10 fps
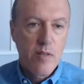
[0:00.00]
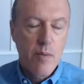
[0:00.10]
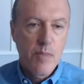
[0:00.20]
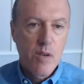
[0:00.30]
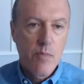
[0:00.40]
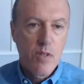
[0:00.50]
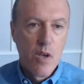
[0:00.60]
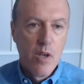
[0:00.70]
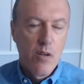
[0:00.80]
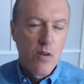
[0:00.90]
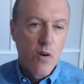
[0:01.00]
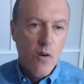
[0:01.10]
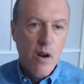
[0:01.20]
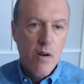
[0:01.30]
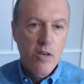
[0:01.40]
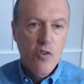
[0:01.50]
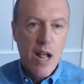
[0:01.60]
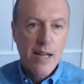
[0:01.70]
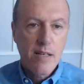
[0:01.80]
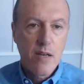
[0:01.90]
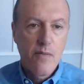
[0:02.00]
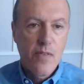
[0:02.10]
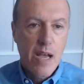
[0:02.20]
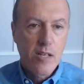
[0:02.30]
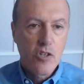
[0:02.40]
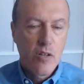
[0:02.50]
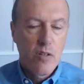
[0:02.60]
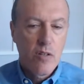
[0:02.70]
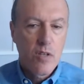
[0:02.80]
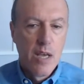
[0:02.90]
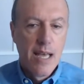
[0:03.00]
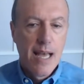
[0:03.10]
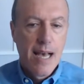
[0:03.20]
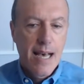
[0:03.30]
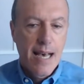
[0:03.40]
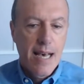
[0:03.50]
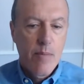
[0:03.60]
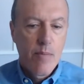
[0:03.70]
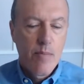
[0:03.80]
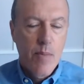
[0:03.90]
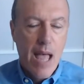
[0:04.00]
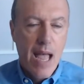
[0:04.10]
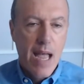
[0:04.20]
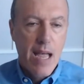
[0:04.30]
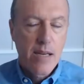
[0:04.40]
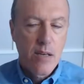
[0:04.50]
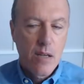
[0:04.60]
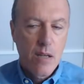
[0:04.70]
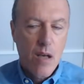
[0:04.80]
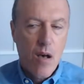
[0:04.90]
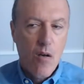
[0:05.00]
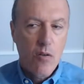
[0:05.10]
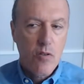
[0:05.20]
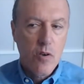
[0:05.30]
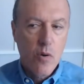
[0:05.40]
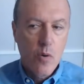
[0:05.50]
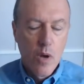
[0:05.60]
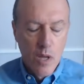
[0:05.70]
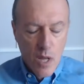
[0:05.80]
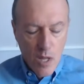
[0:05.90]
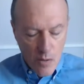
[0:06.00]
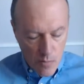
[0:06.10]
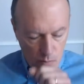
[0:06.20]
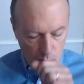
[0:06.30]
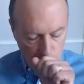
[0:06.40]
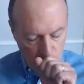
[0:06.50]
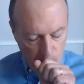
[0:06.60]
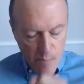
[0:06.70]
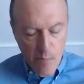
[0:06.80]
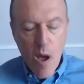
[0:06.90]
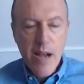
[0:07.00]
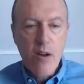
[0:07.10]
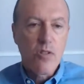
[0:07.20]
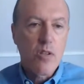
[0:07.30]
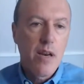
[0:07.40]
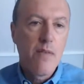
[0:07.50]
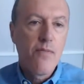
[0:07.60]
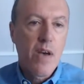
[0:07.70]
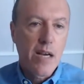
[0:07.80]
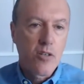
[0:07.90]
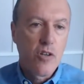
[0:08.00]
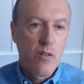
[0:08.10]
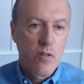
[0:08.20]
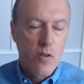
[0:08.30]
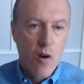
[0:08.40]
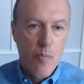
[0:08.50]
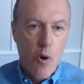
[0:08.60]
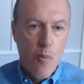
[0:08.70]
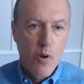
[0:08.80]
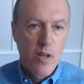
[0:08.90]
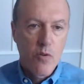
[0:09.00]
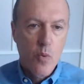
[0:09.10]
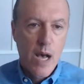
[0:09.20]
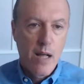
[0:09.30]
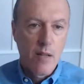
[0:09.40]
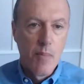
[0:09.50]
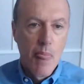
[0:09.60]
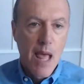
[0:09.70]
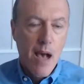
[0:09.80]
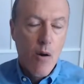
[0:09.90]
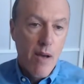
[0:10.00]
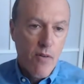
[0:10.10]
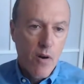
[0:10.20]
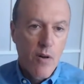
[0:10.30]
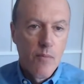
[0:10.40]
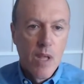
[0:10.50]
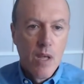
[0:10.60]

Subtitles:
symptoms, urinary tract infections, and also minor skin infections are appropriate as well. However,